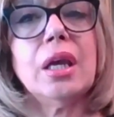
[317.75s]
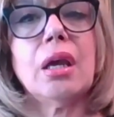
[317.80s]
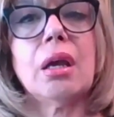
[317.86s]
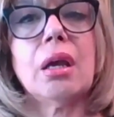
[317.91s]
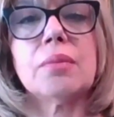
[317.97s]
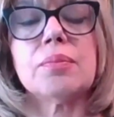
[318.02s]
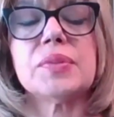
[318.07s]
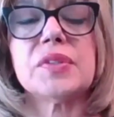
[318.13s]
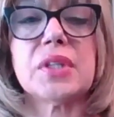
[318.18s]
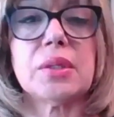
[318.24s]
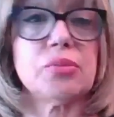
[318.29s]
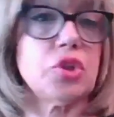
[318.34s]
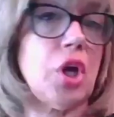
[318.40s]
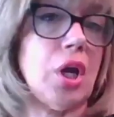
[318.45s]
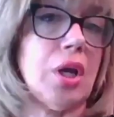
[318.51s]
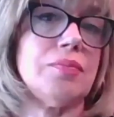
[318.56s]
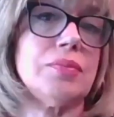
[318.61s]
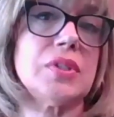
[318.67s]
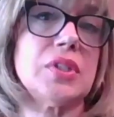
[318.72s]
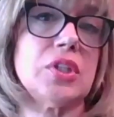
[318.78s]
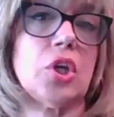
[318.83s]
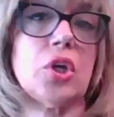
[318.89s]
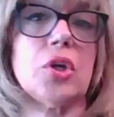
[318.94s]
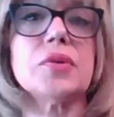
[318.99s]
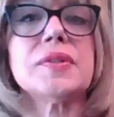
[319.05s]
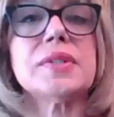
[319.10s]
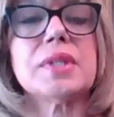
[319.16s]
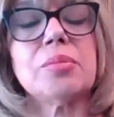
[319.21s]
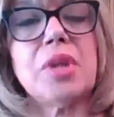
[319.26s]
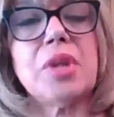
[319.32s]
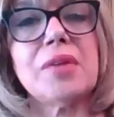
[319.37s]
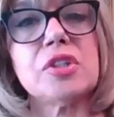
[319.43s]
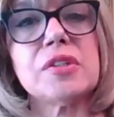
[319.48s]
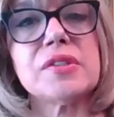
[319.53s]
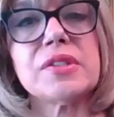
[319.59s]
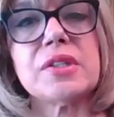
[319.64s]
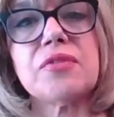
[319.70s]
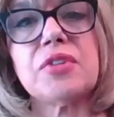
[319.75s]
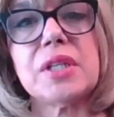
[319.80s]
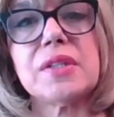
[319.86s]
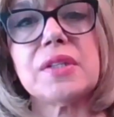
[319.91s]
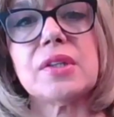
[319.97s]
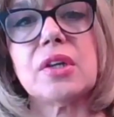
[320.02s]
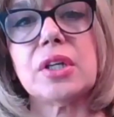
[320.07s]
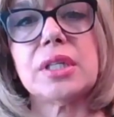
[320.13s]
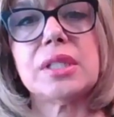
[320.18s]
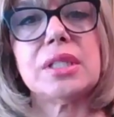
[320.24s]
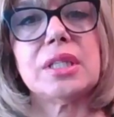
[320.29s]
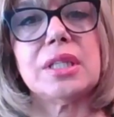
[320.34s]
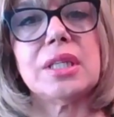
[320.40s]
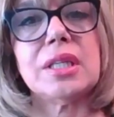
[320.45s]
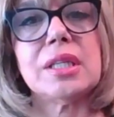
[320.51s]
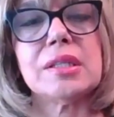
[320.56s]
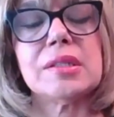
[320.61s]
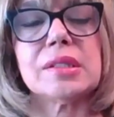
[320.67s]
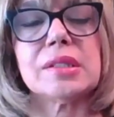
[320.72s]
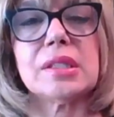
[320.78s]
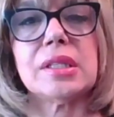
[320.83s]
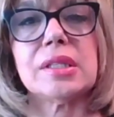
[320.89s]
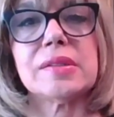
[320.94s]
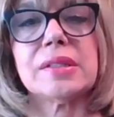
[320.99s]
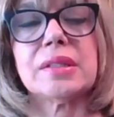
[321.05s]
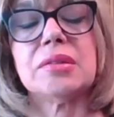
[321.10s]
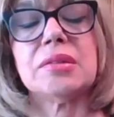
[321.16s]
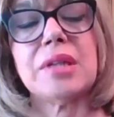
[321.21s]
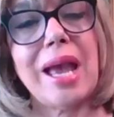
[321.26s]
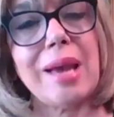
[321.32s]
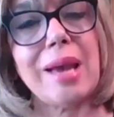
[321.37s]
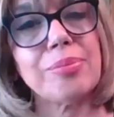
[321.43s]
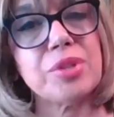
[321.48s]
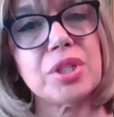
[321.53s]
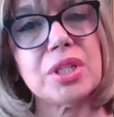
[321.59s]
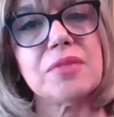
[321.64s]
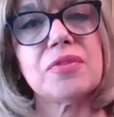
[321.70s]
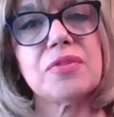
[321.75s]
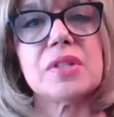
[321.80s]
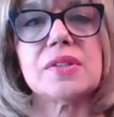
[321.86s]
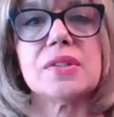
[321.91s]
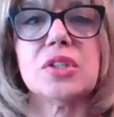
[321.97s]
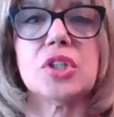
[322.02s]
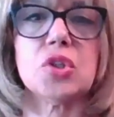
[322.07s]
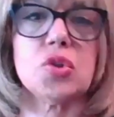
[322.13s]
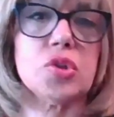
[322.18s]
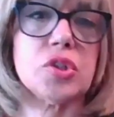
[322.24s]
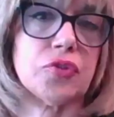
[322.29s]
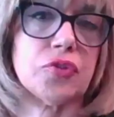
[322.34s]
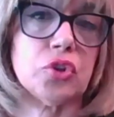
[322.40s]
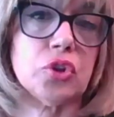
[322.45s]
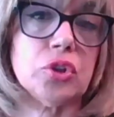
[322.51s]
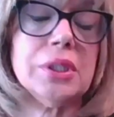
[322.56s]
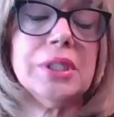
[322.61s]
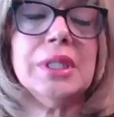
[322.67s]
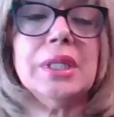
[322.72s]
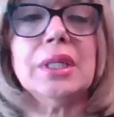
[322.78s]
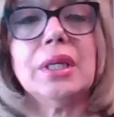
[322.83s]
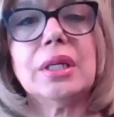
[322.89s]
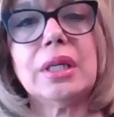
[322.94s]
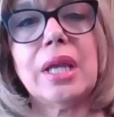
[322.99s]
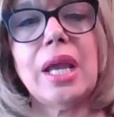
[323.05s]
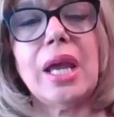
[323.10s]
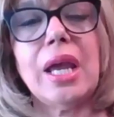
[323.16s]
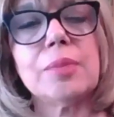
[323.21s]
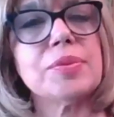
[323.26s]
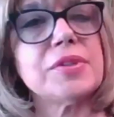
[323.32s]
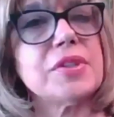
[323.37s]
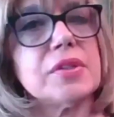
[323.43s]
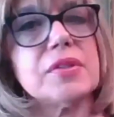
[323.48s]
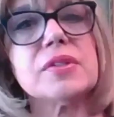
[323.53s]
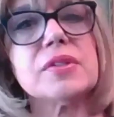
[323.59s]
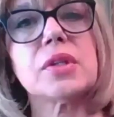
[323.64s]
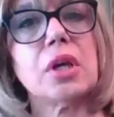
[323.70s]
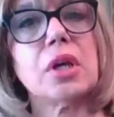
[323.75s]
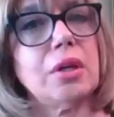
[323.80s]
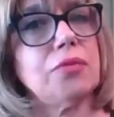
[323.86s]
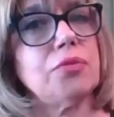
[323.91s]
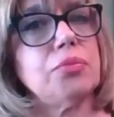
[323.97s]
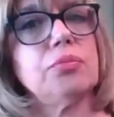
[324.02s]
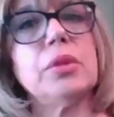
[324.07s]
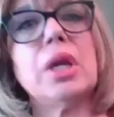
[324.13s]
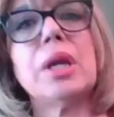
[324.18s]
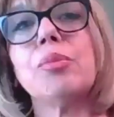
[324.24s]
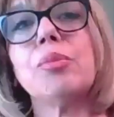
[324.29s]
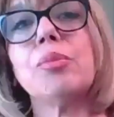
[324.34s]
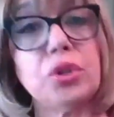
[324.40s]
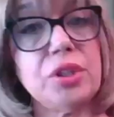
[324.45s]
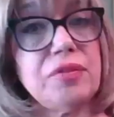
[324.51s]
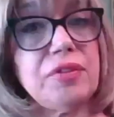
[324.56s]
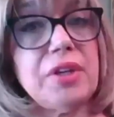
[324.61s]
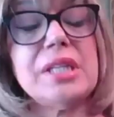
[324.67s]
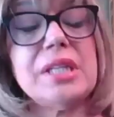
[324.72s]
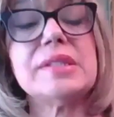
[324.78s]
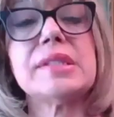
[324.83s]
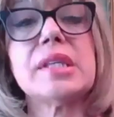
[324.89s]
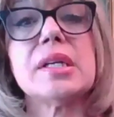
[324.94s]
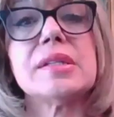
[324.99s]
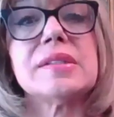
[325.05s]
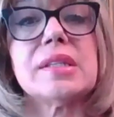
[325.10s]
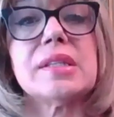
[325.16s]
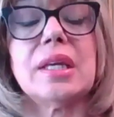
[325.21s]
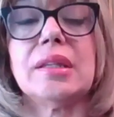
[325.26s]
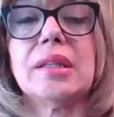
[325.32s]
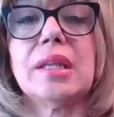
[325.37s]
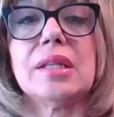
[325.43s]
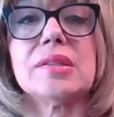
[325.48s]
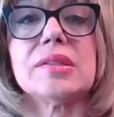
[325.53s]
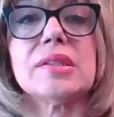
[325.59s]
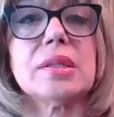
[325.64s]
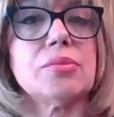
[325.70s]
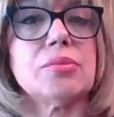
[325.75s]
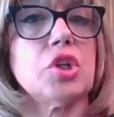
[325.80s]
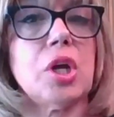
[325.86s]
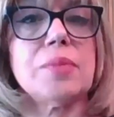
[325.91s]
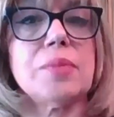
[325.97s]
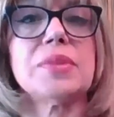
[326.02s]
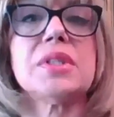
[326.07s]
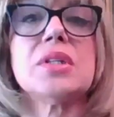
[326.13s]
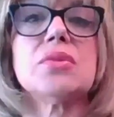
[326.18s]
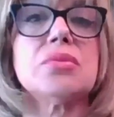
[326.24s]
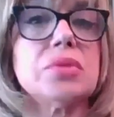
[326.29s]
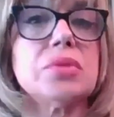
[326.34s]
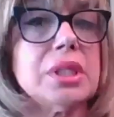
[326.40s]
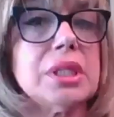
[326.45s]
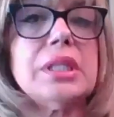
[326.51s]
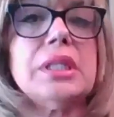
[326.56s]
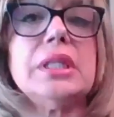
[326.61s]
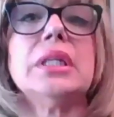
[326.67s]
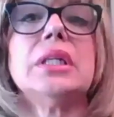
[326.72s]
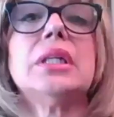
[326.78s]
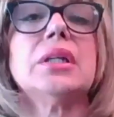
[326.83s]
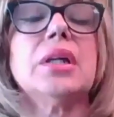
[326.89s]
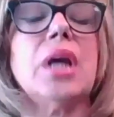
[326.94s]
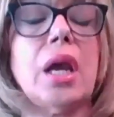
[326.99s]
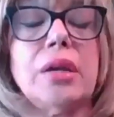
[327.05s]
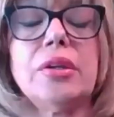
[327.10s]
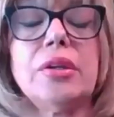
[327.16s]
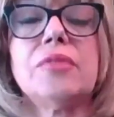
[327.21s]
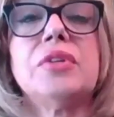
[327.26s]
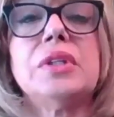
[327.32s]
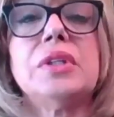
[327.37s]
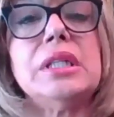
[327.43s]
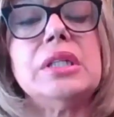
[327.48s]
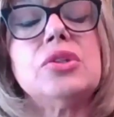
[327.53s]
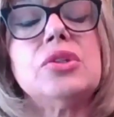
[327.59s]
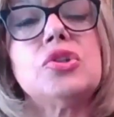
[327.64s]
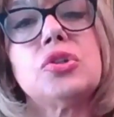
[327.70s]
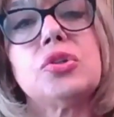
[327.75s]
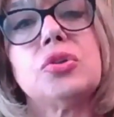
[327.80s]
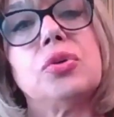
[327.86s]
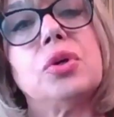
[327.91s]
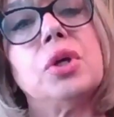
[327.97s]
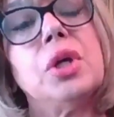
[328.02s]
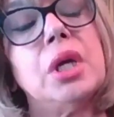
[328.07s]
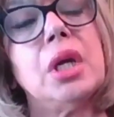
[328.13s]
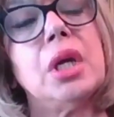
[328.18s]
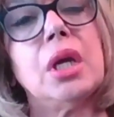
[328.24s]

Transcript: Um, sometimes, you know, some levels of anxiety is, is adaptive, is useful, it helps us kind of motivate motivates us, and then sometimes they really kind of lead to